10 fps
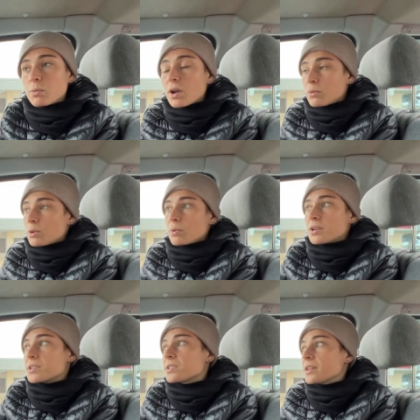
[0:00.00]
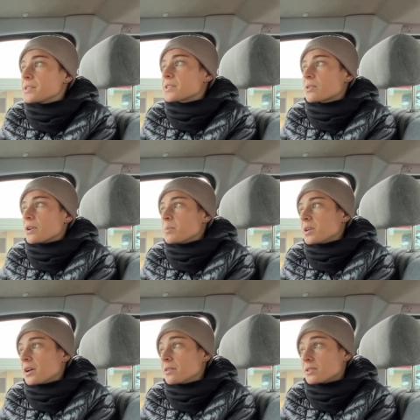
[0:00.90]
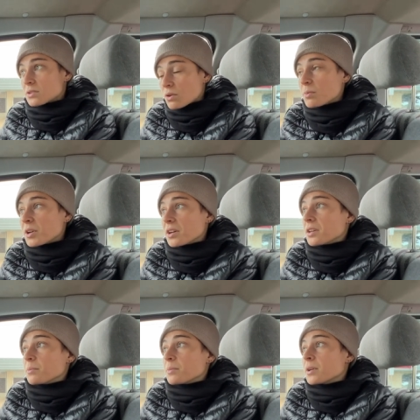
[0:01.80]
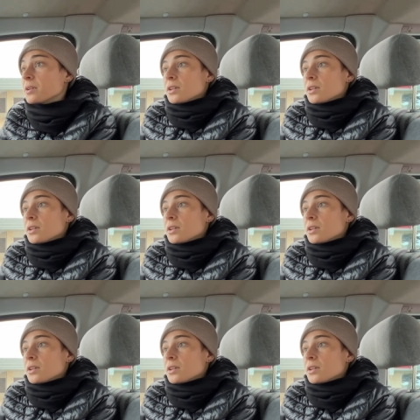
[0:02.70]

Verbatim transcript: while we were still screaming, screaming at him.